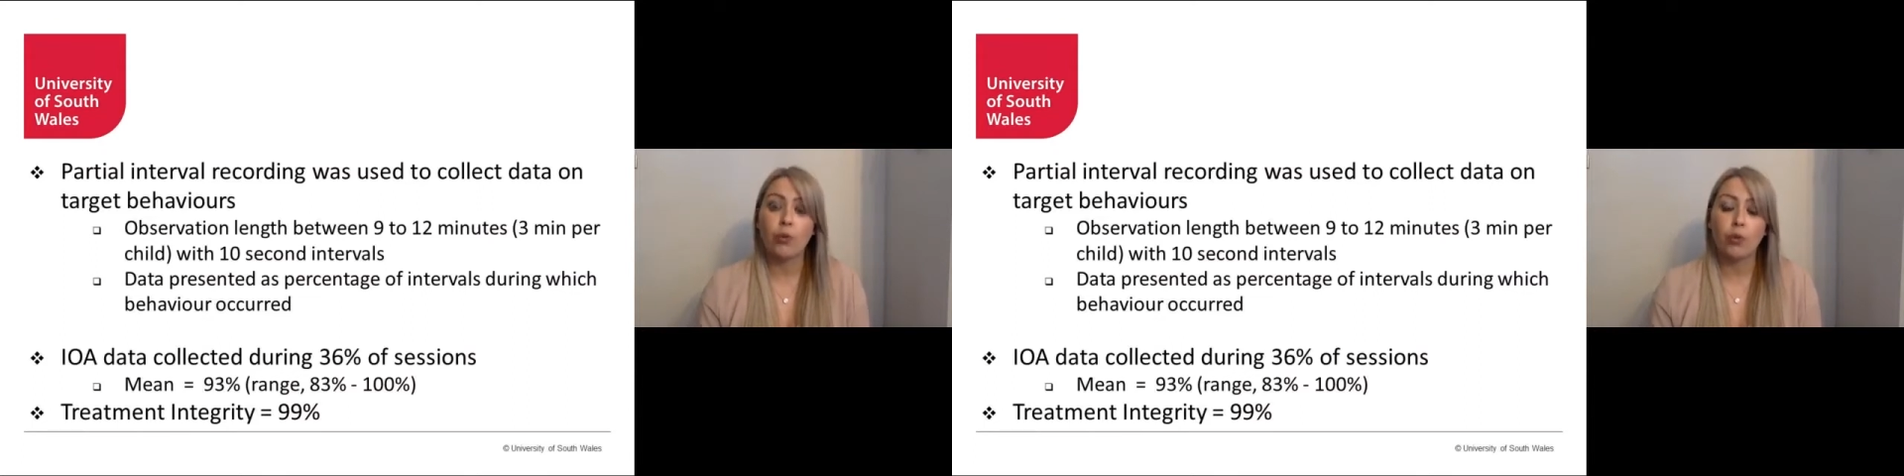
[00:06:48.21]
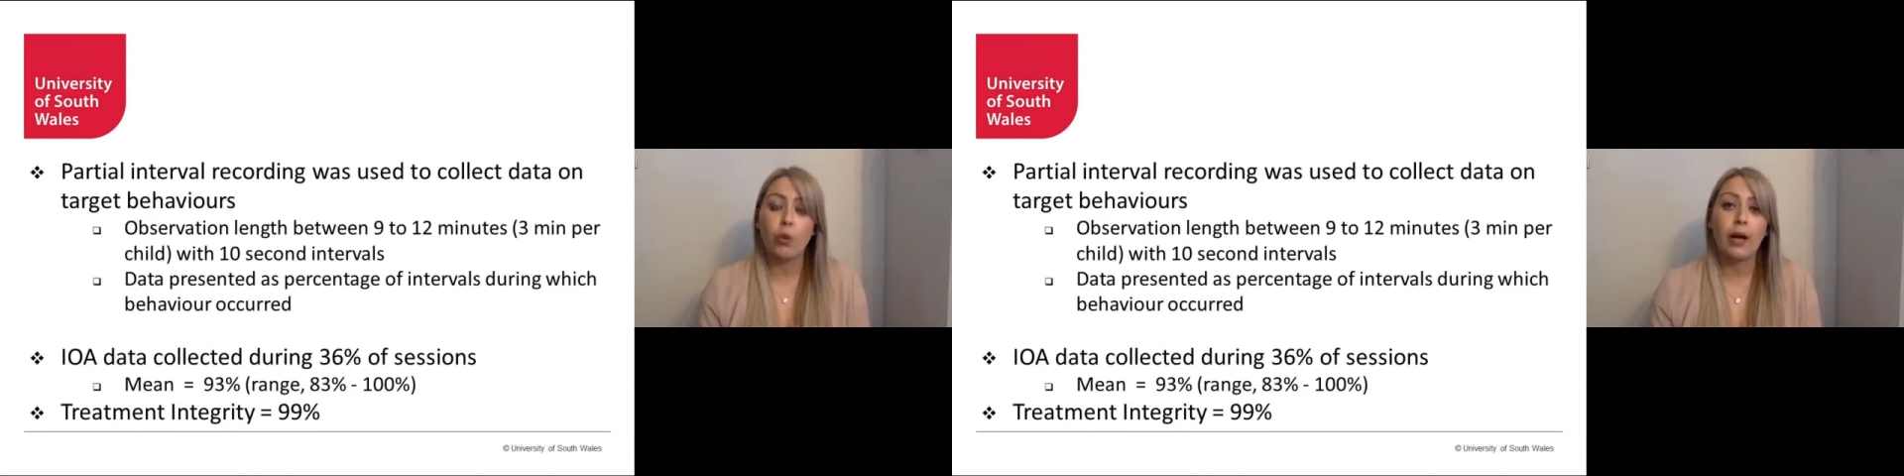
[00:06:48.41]

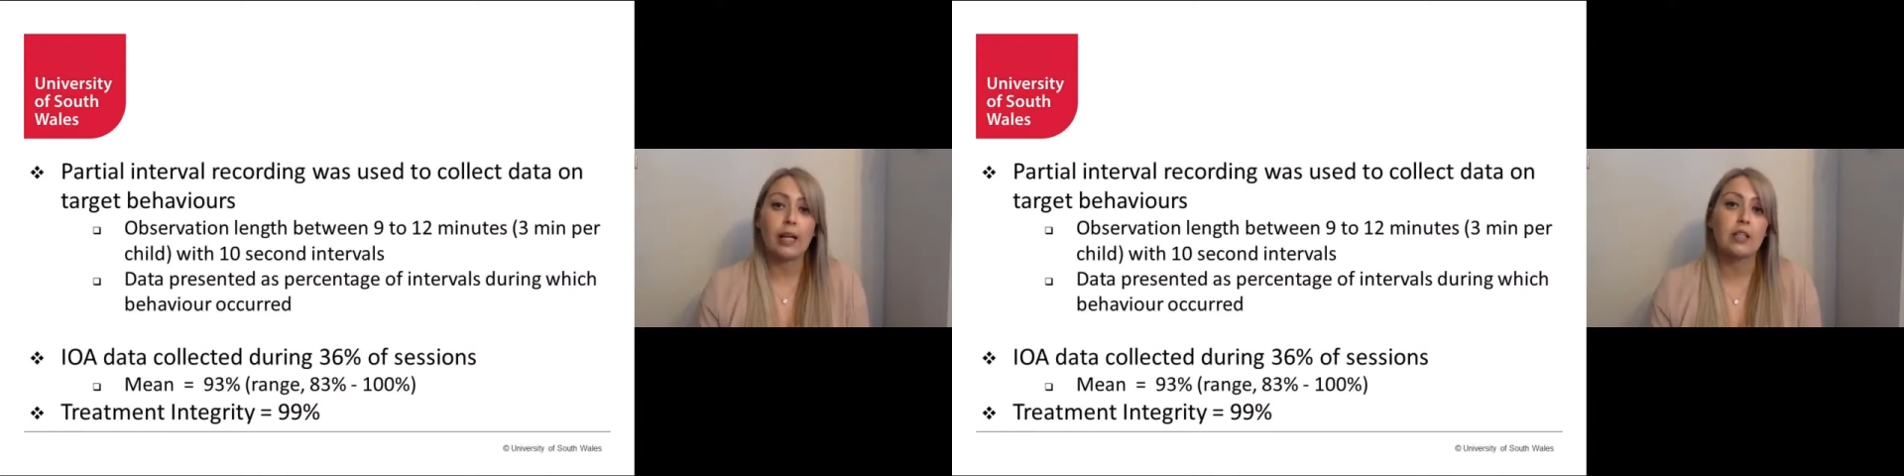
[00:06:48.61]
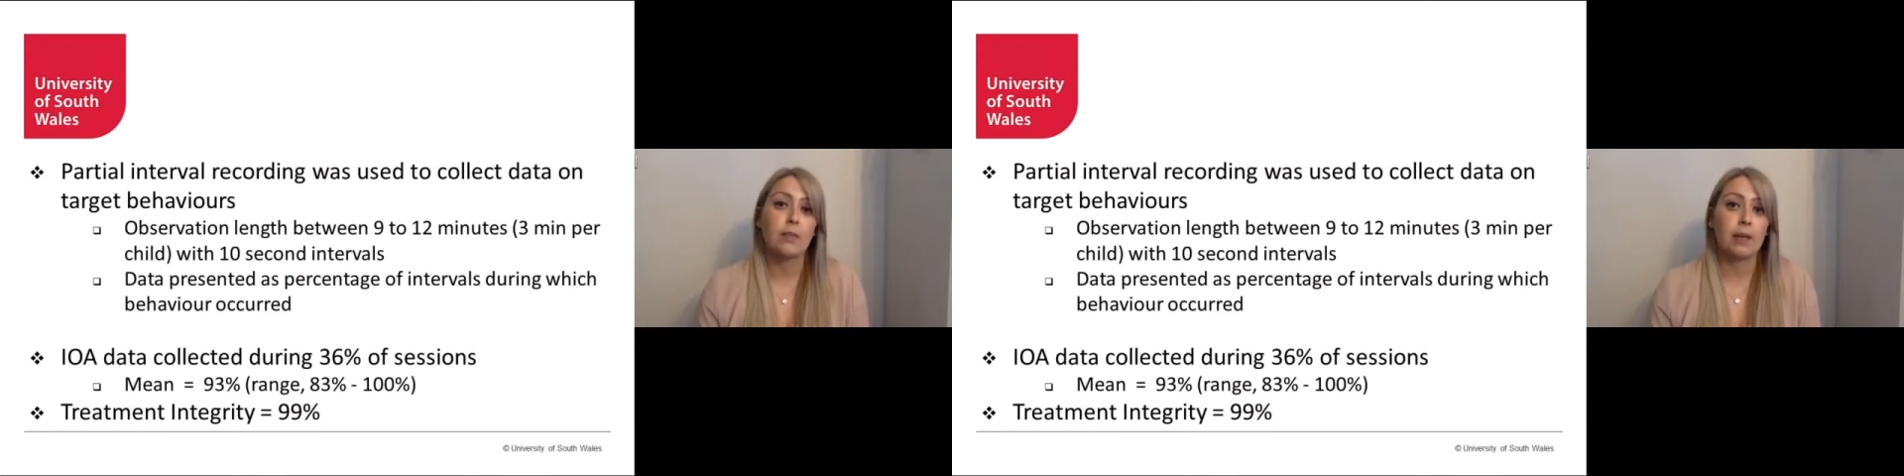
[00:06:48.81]

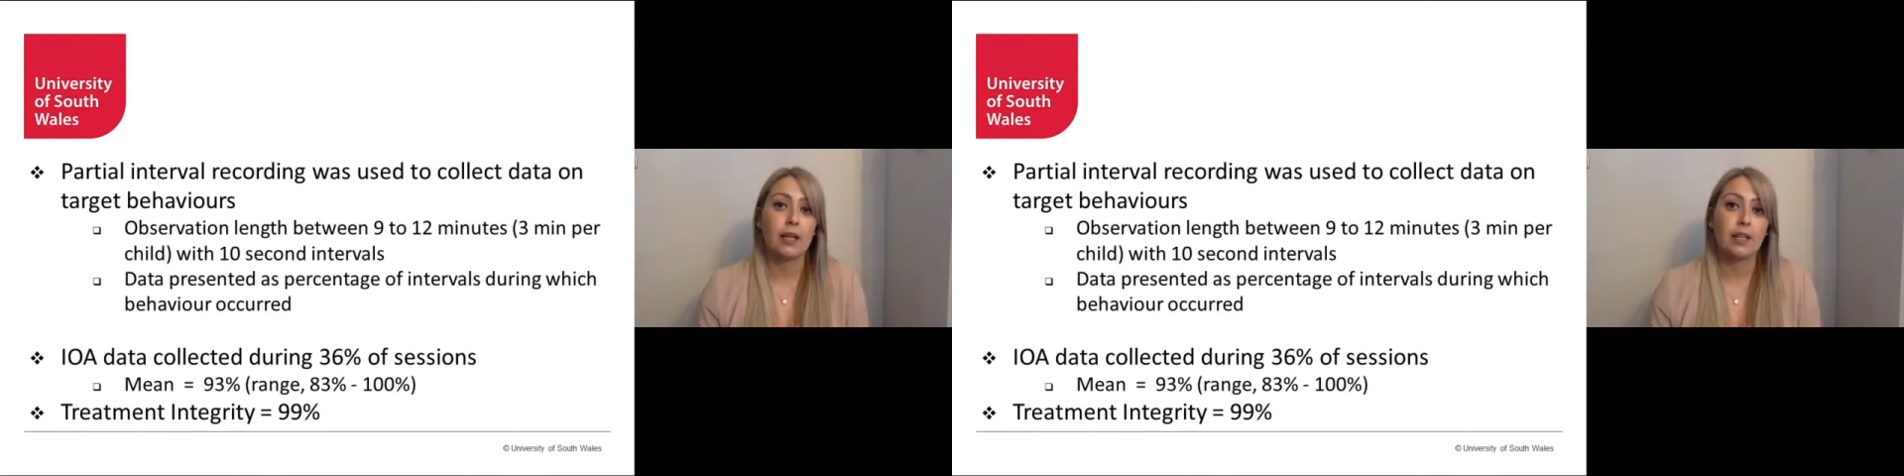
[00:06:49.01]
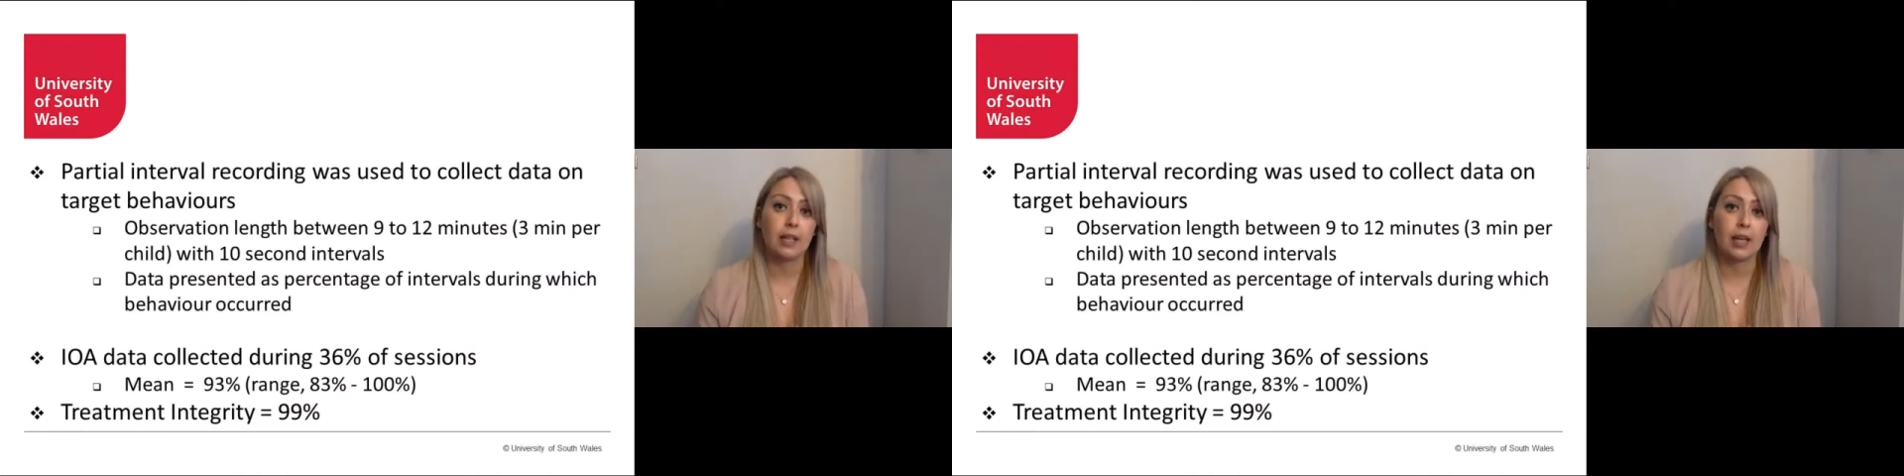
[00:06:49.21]
required to
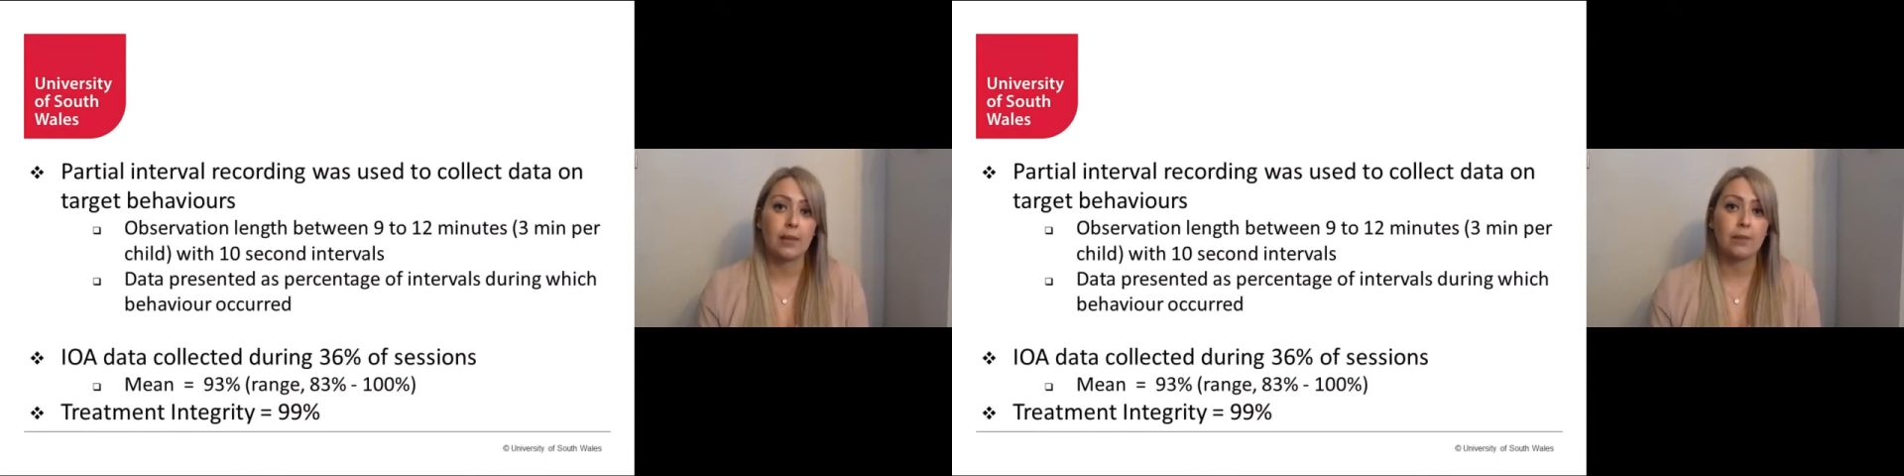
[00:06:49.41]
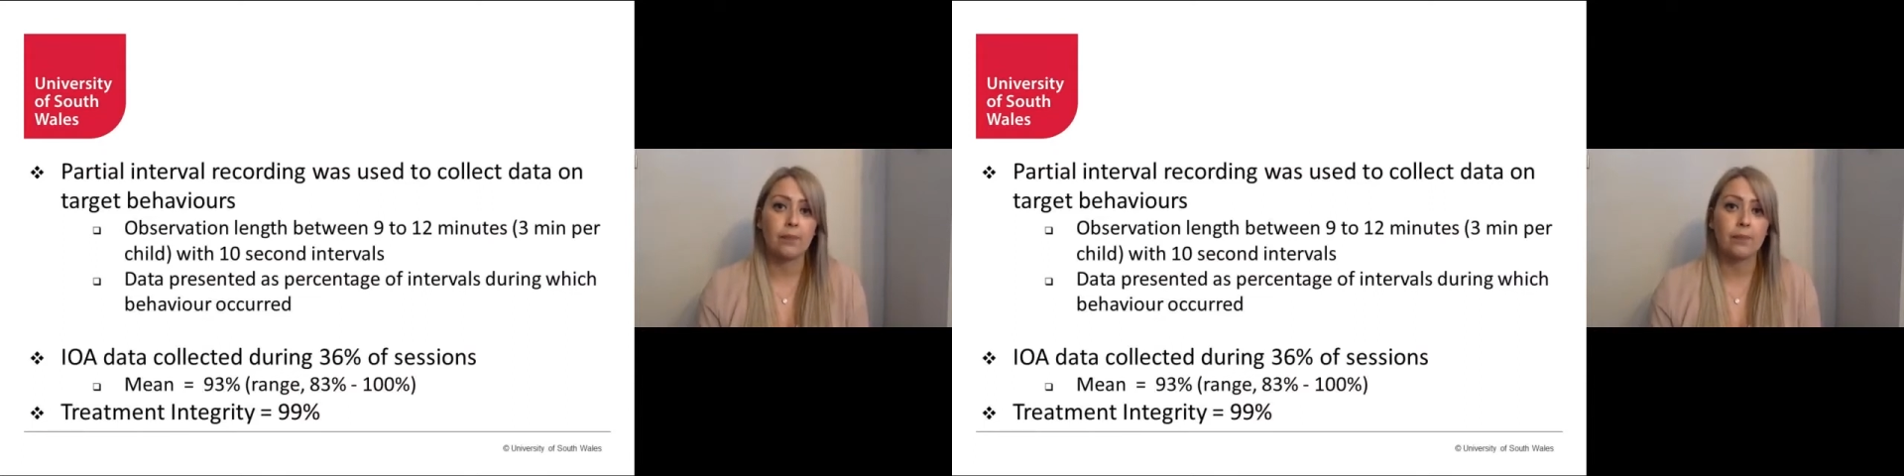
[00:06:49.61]
play the game.